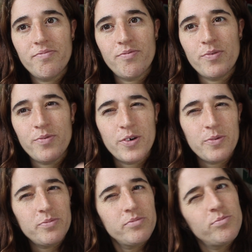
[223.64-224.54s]

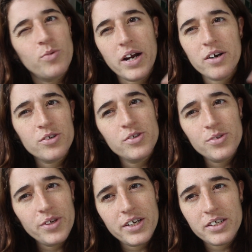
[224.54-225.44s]
from 1 or
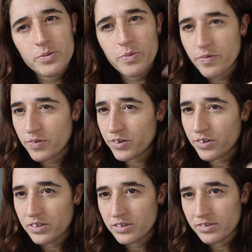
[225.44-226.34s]
2 years
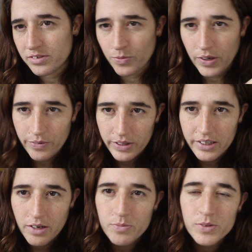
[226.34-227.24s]
before we read
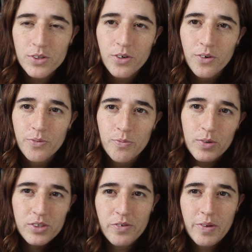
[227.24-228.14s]
them, so
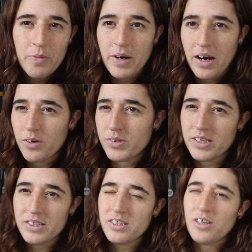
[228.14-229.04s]
most of them are out
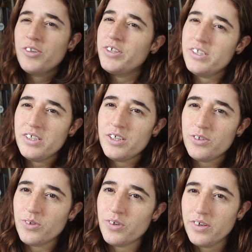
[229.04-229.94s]
and it's a lot easier
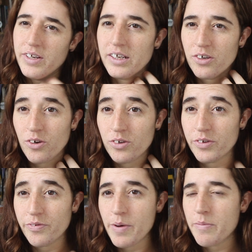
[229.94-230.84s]
to get hold
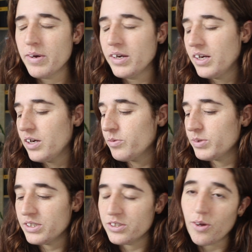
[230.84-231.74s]
of them,
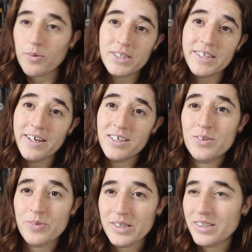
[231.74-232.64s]
which is always nice
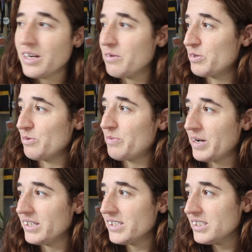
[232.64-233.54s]
when it comes to
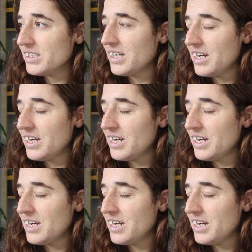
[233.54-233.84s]
prizes.